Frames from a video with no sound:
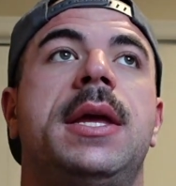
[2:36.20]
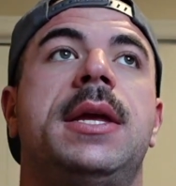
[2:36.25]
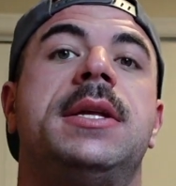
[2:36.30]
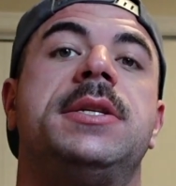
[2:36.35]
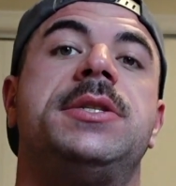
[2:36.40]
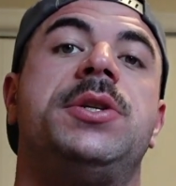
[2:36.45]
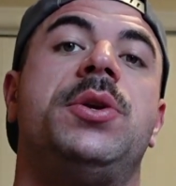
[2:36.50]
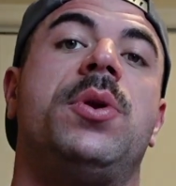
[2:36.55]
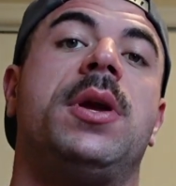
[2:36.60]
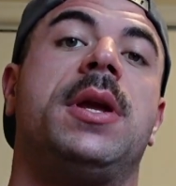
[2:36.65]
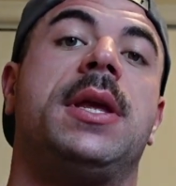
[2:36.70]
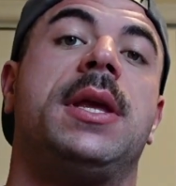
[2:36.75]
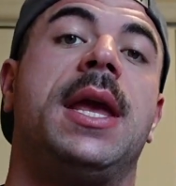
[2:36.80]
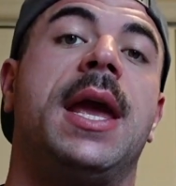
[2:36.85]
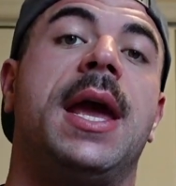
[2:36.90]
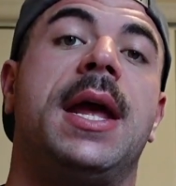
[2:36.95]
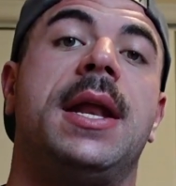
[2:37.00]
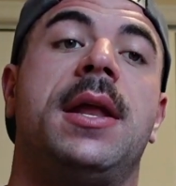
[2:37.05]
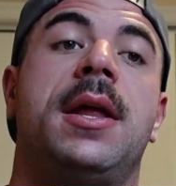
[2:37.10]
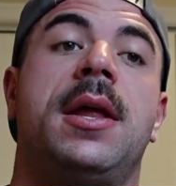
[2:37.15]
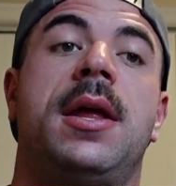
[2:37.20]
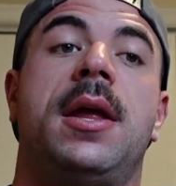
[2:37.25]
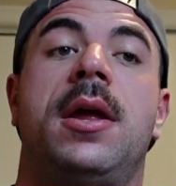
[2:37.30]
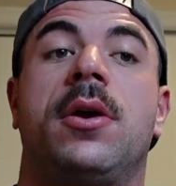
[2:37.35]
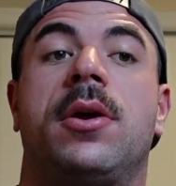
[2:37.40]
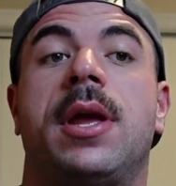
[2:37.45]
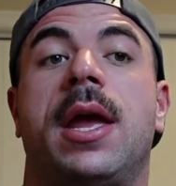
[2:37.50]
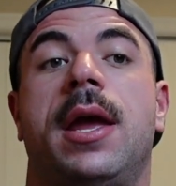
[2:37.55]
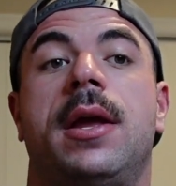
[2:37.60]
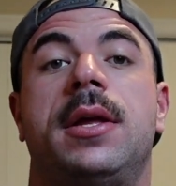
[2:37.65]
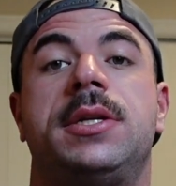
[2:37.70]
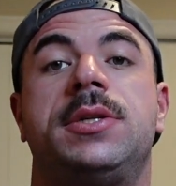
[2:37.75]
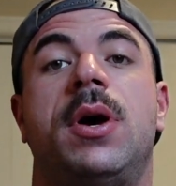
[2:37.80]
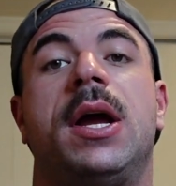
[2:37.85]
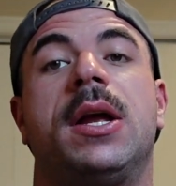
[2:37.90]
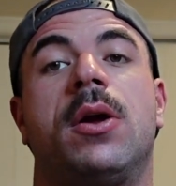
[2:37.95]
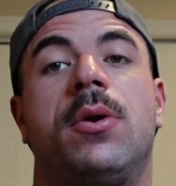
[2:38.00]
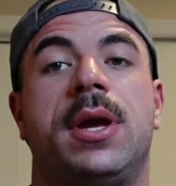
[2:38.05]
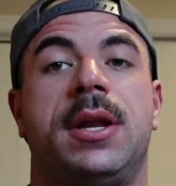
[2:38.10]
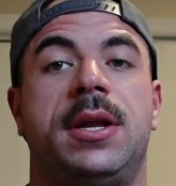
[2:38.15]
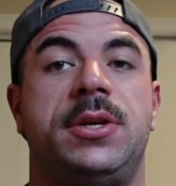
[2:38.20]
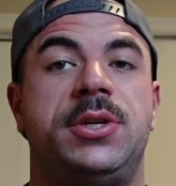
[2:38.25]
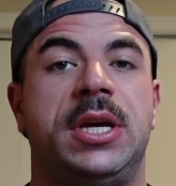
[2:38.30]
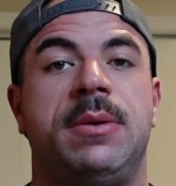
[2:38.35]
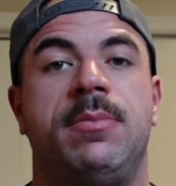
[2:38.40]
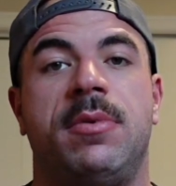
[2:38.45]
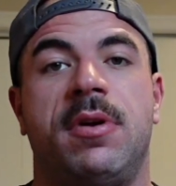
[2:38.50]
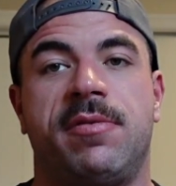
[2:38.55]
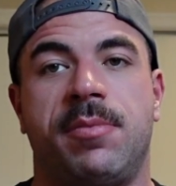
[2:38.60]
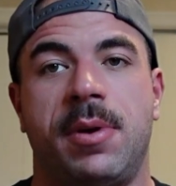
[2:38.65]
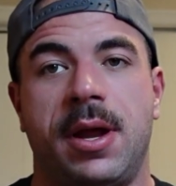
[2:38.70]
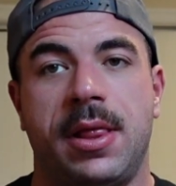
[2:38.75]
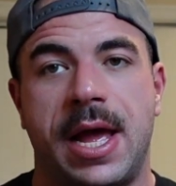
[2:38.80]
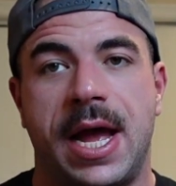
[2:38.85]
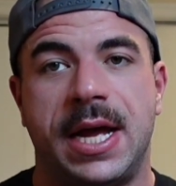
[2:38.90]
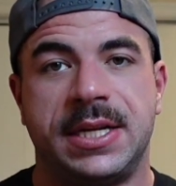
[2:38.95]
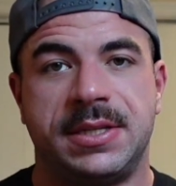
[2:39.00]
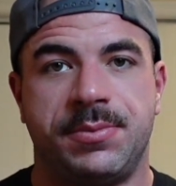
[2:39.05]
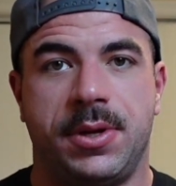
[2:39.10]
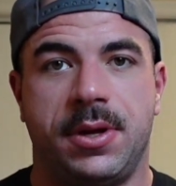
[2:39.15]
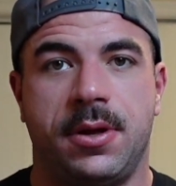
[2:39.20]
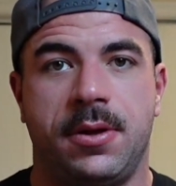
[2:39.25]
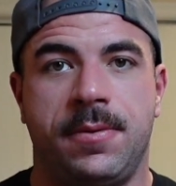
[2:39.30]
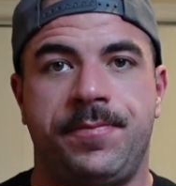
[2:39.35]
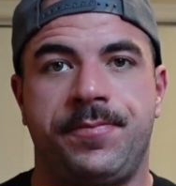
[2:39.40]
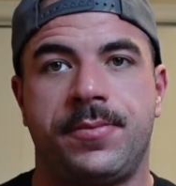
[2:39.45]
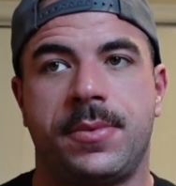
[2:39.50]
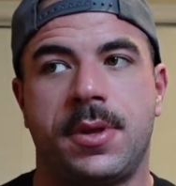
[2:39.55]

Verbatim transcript: is you can get, okay, so I go get a cheat meal for my last meal.